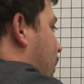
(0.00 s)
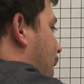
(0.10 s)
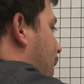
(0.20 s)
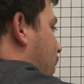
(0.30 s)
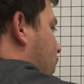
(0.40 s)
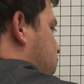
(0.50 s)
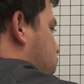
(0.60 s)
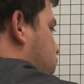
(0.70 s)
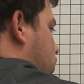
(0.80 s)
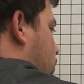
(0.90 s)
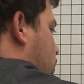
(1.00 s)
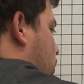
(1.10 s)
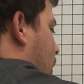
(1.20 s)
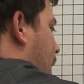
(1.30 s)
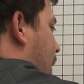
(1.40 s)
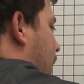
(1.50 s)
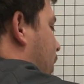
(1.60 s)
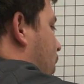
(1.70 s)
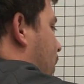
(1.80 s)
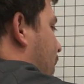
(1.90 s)
by 1
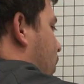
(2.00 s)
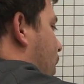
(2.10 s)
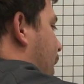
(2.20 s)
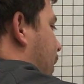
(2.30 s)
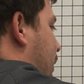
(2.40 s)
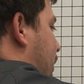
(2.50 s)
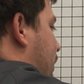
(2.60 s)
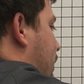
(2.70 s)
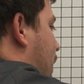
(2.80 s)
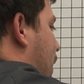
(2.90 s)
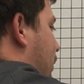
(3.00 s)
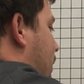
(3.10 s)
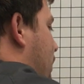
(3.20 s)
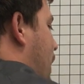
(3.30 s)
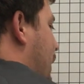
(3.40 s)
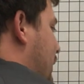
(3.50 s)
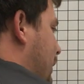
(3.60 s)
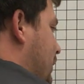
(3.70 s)
over 1. Because every month he's